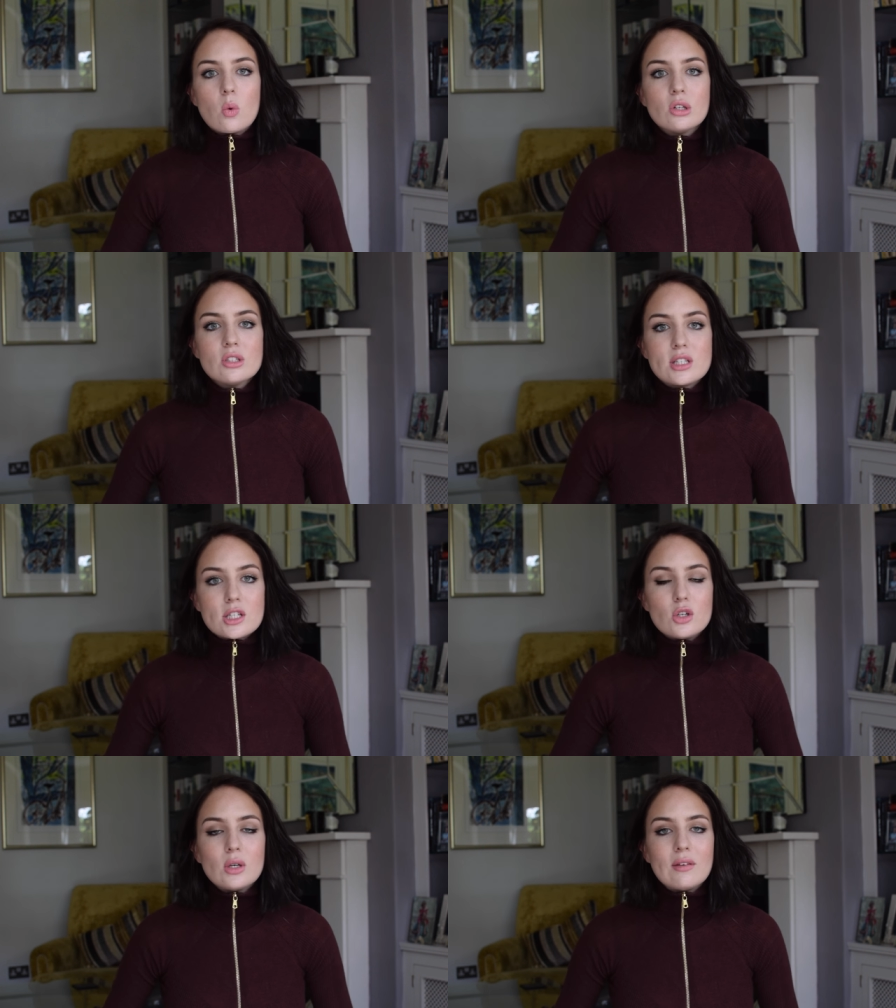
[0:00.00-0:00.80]
ones. So
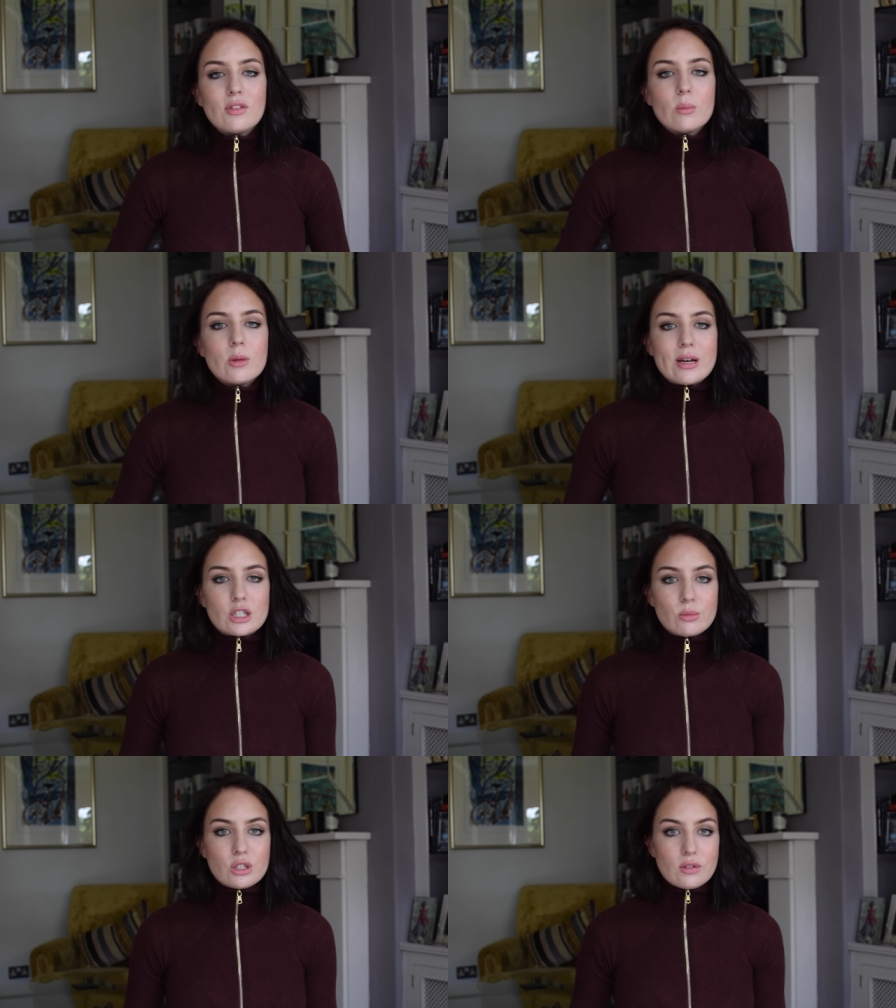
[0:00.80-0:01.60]
you give them the
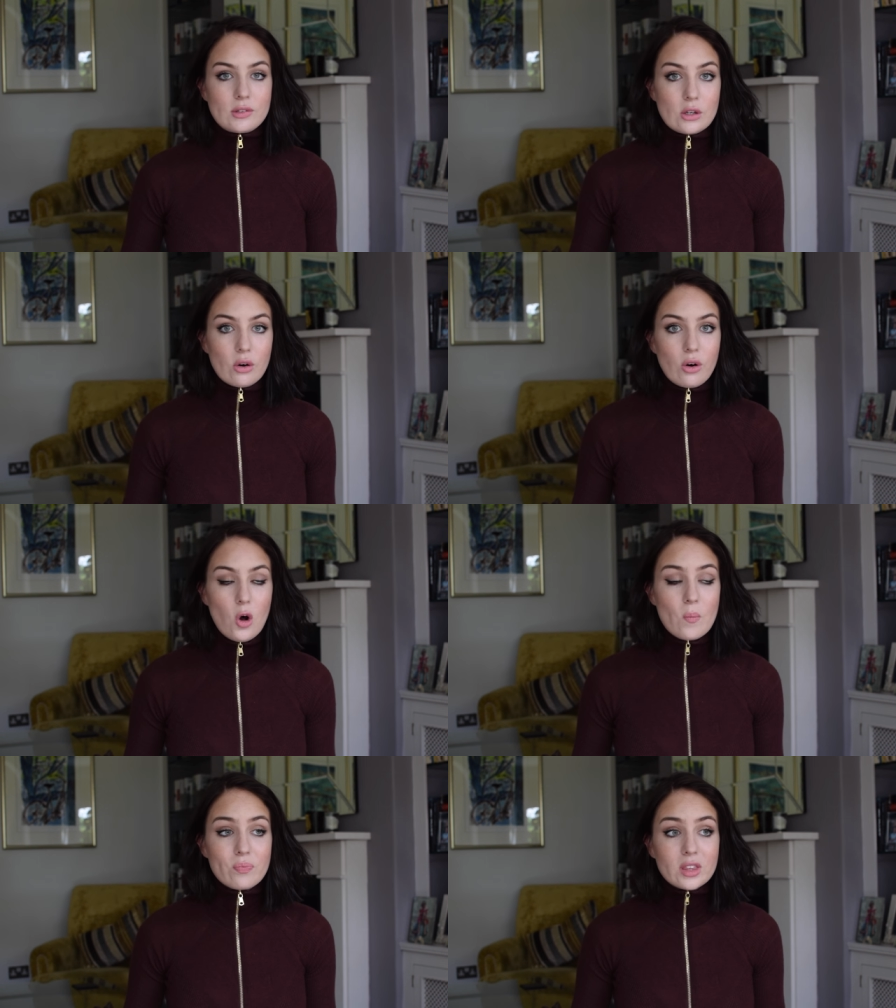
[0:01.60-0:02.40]
measurements of
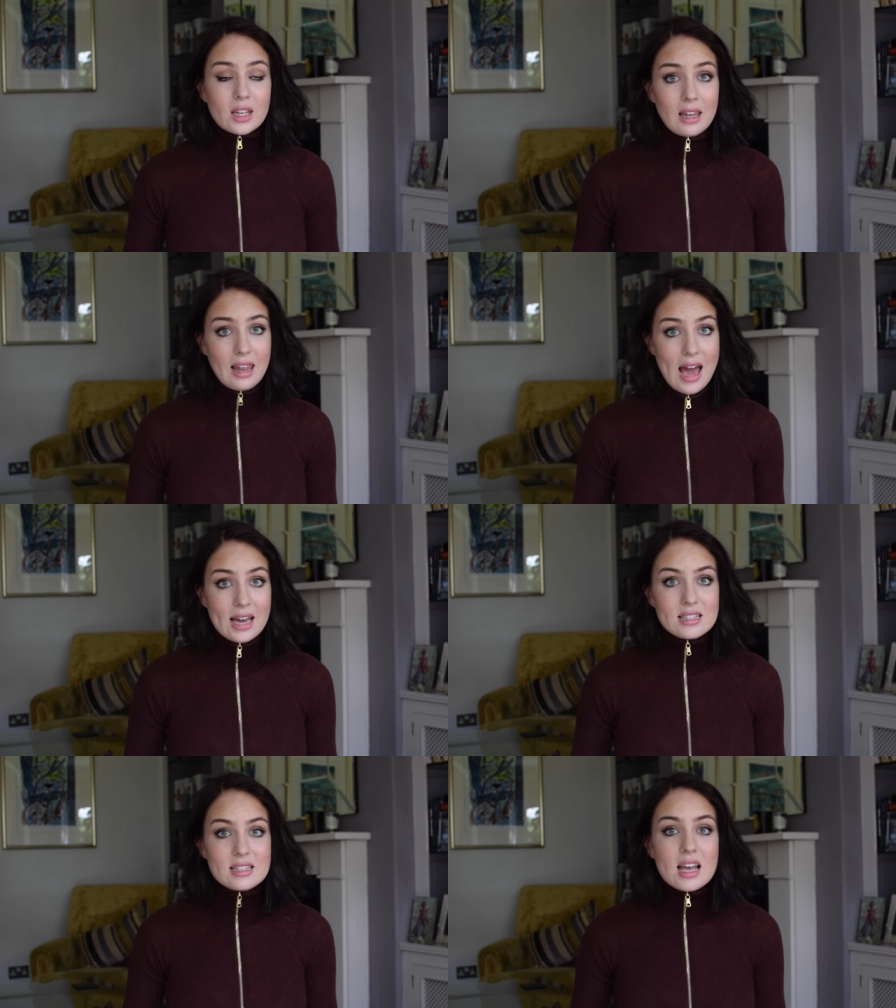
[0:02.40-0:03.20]
your
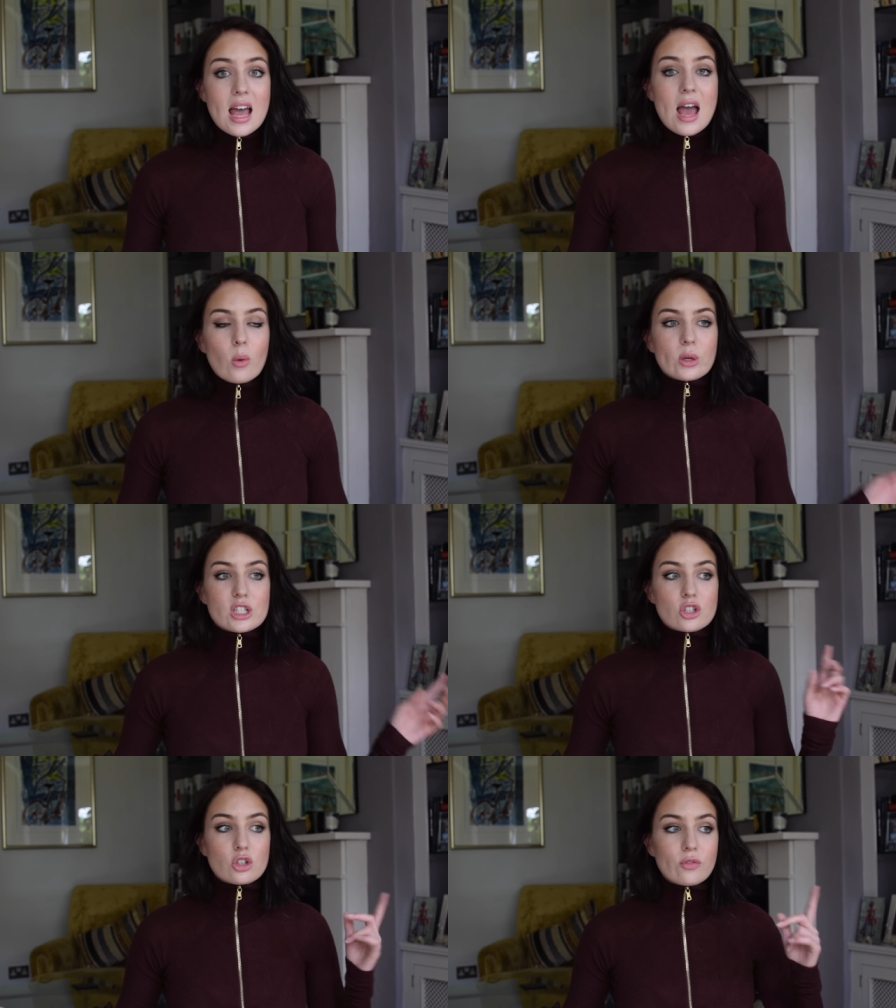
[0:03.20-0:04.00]
legs,
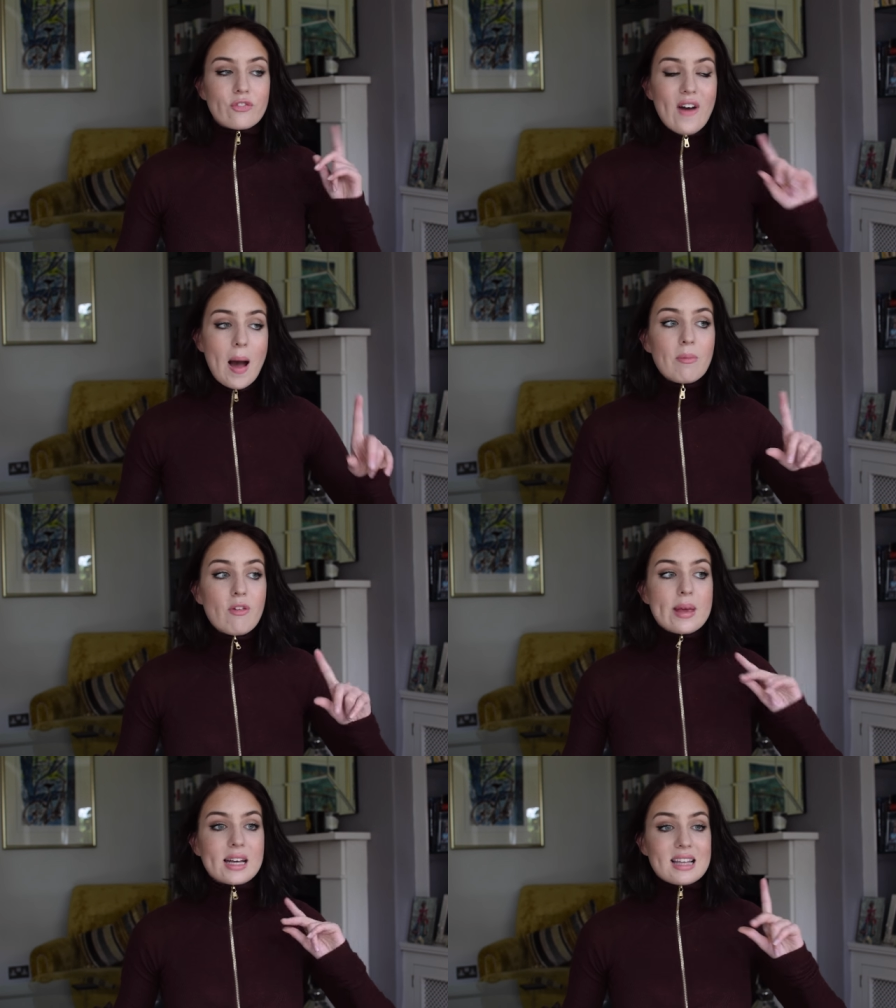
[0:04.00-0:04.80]
which is fab for
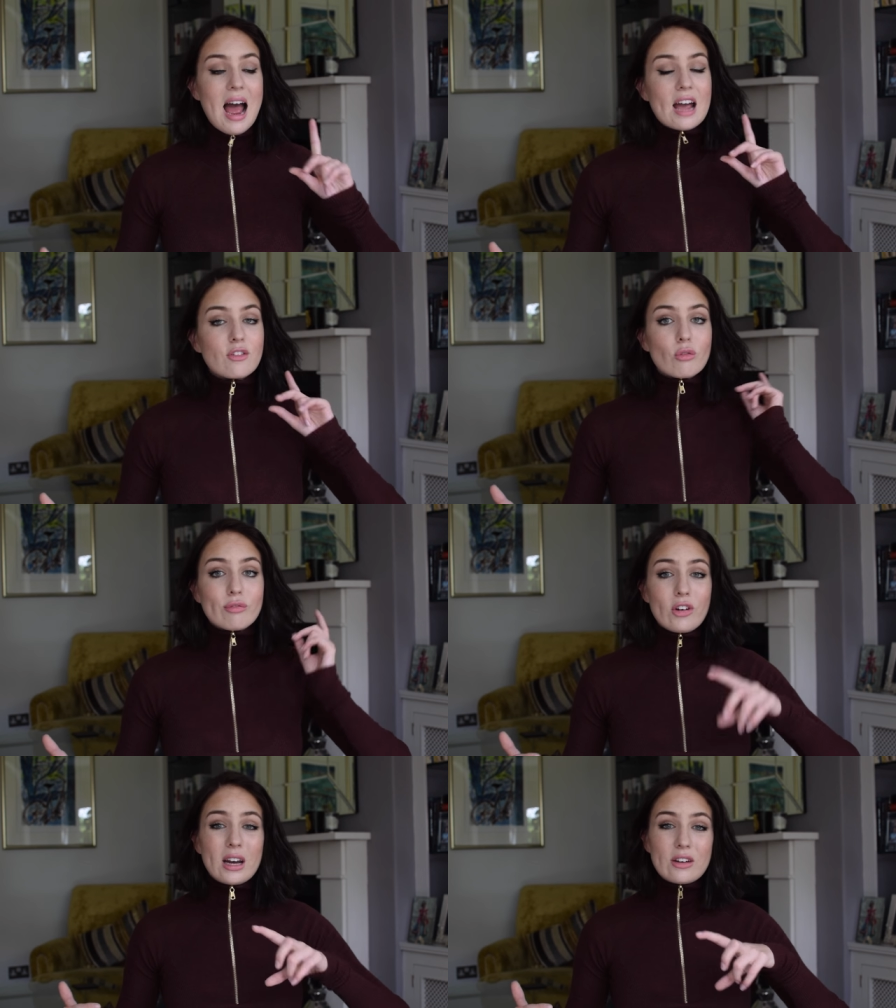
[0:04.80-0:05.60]
me because I've
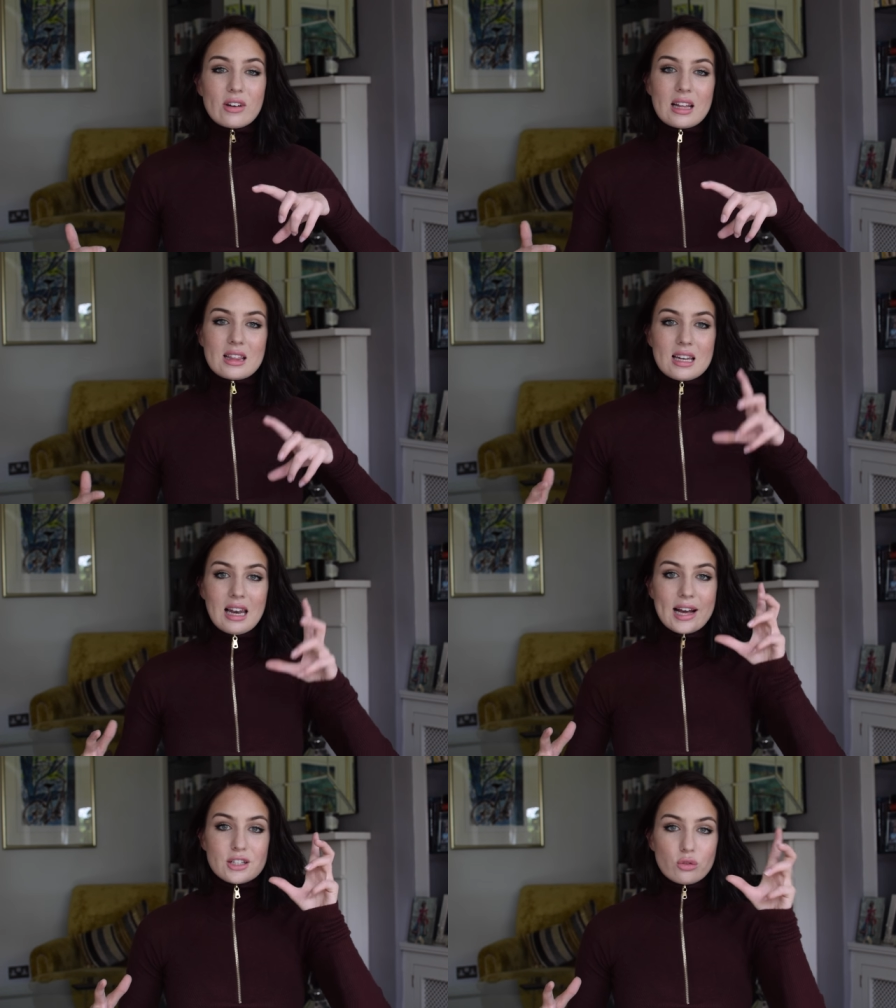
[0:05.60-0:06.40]
got really, really thin
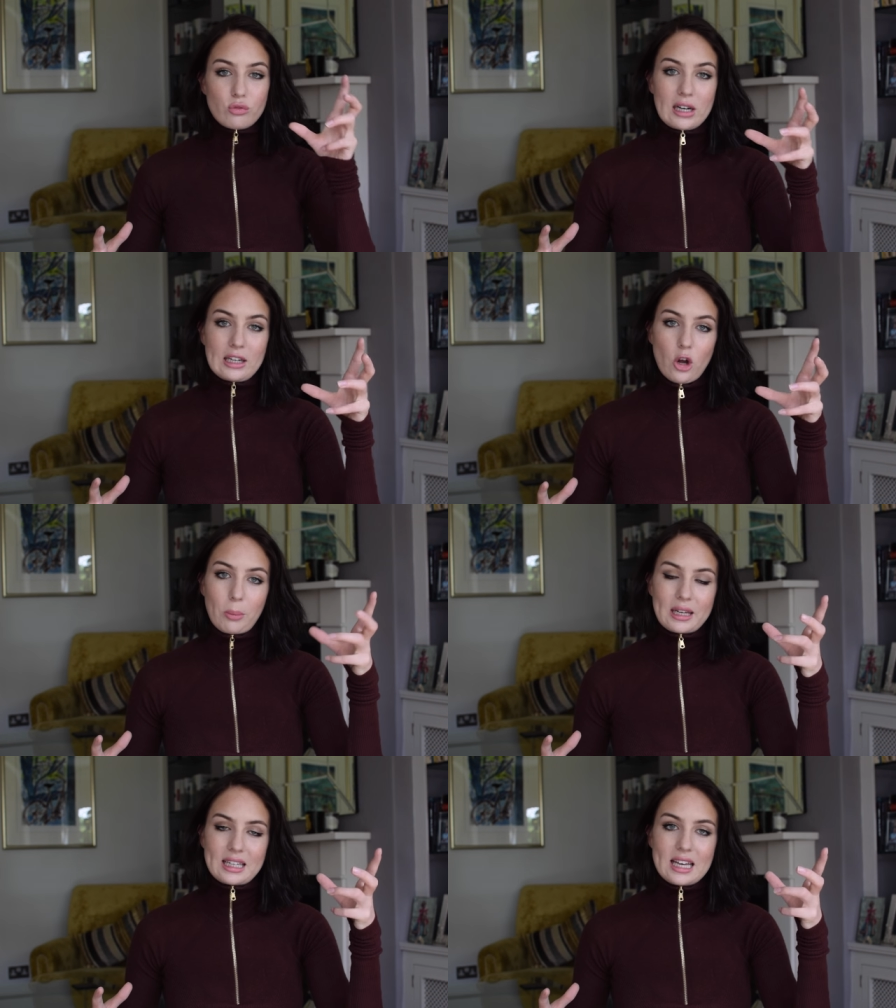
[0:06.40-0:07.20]
legs and really
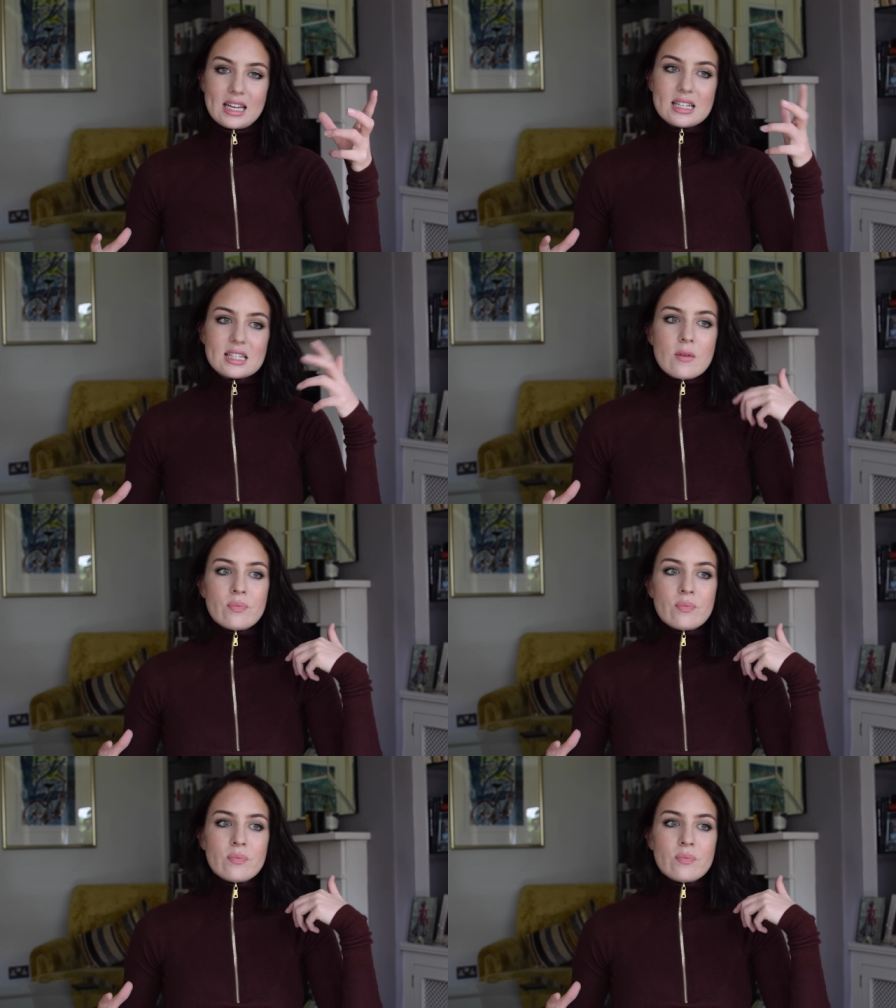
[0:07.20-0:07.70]
knobbly knees.